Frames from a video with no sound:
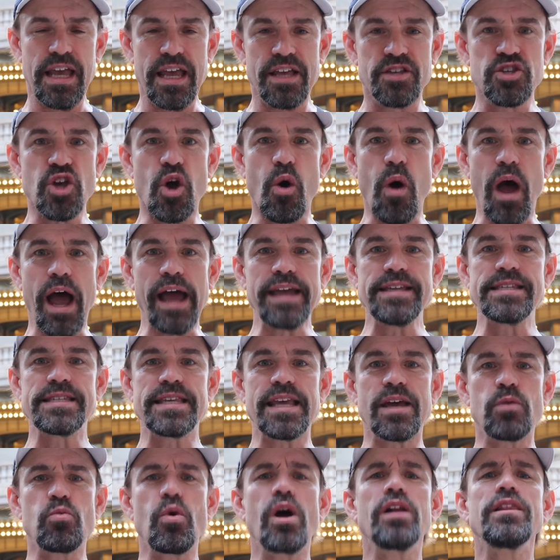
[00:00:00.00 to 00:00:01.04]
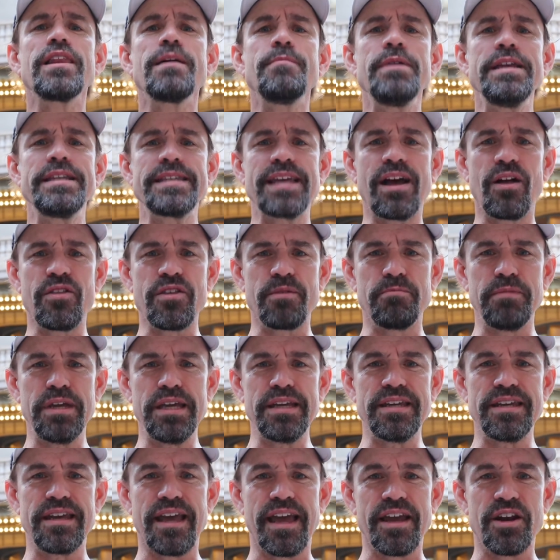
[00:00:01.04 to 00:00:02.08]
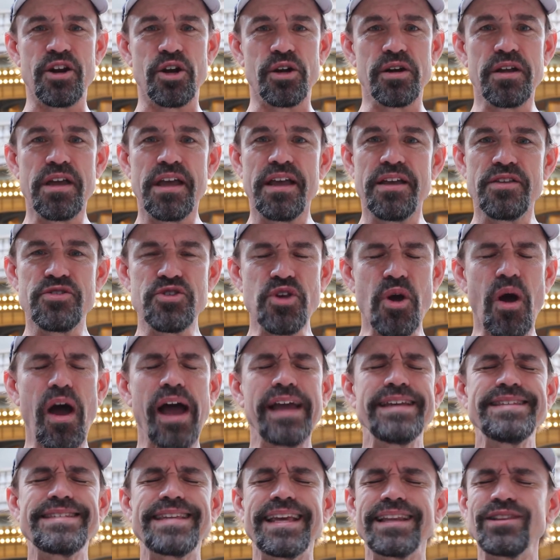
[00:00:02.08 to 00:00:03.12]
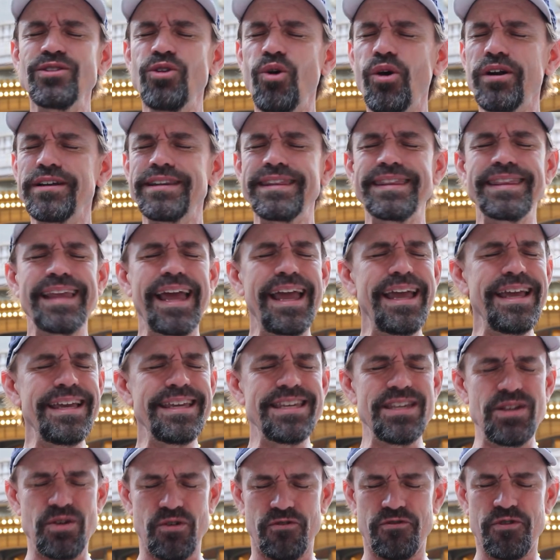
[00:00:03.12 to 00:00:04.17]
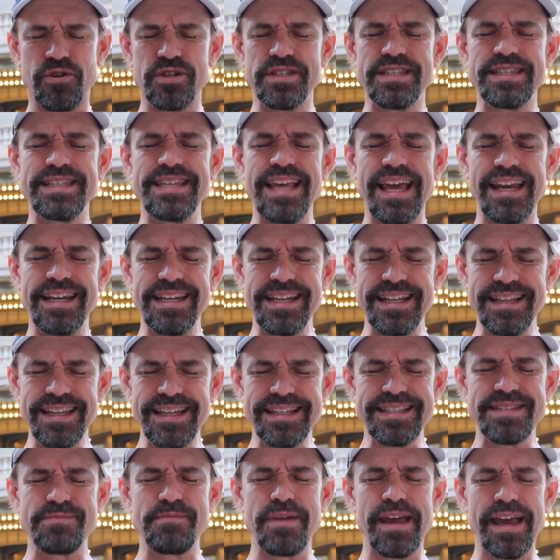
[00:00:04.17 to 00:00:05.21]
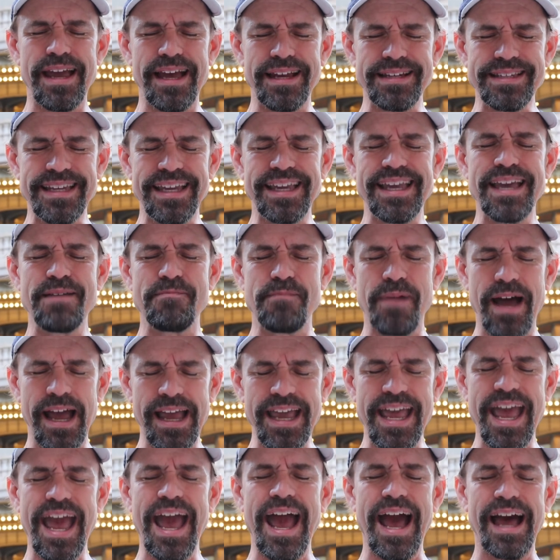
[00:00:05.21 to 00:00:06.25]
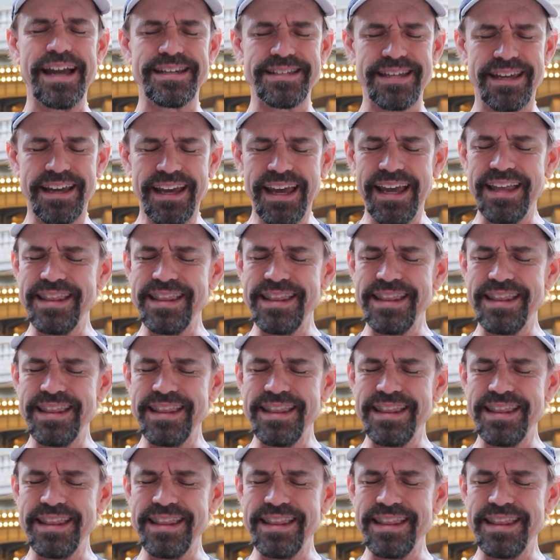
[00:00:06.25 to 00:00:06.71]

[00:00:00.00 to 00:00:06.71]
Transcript: So I said, "Well, let me tell the mediator." So I said, "Lord, thank you for sending this man to get my hat.